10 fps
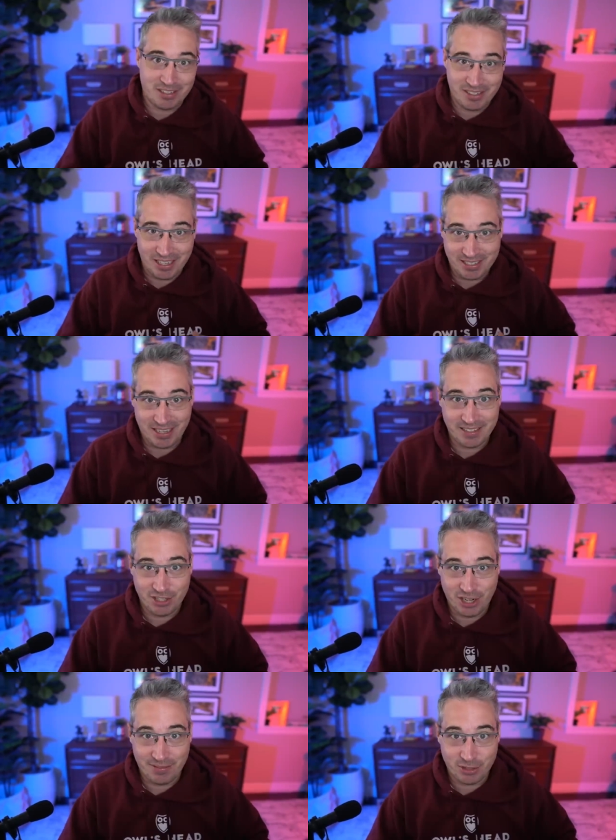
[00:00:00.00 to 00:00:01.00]
CSS,
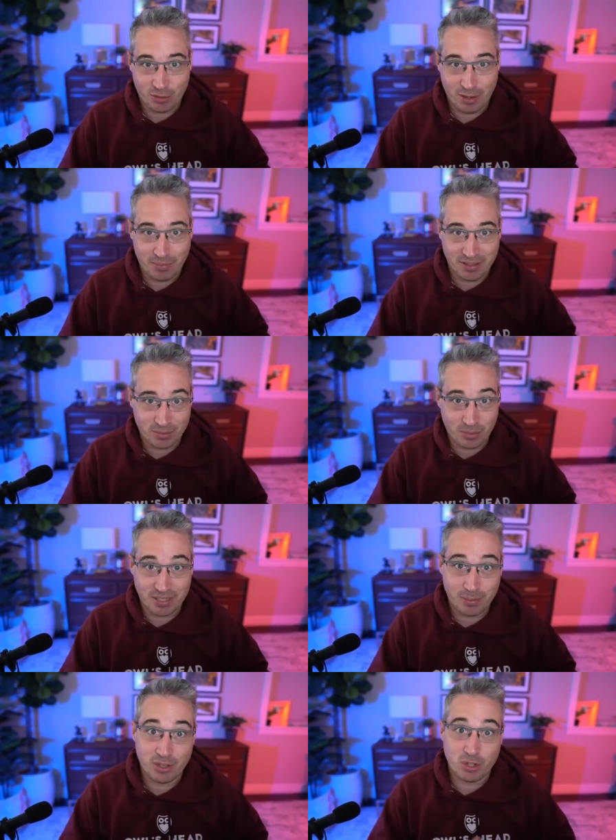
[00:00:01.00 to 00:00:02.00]
and JavaScript, and sort of
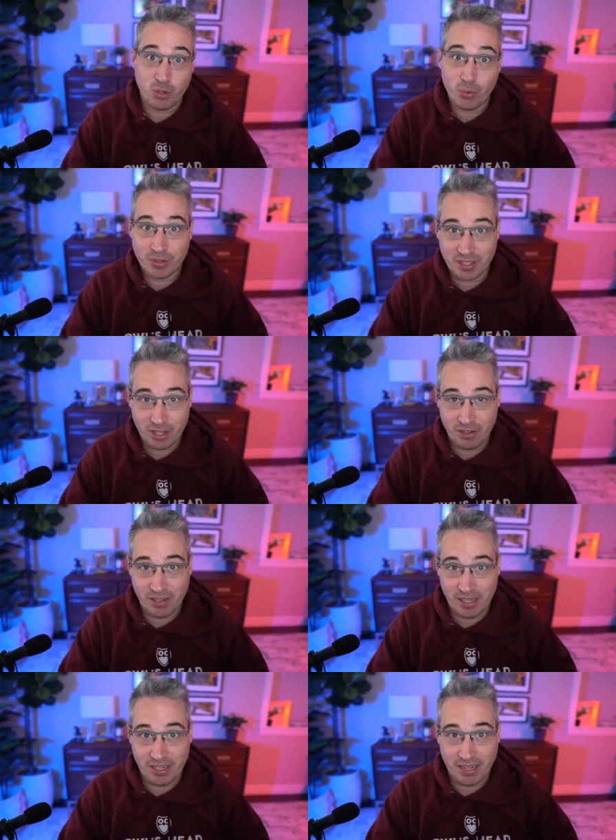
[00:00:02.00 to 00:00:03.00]
some of the tools that you
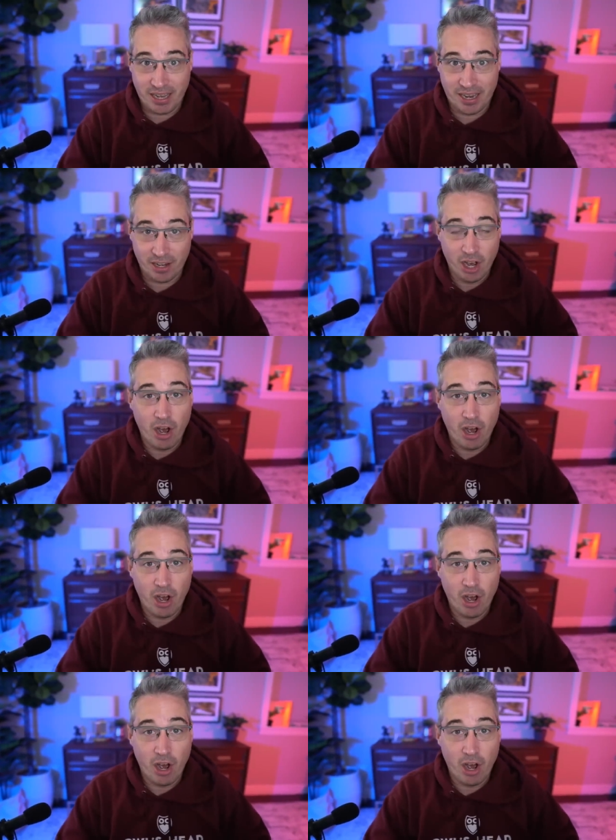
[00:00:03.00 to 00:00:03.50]
need and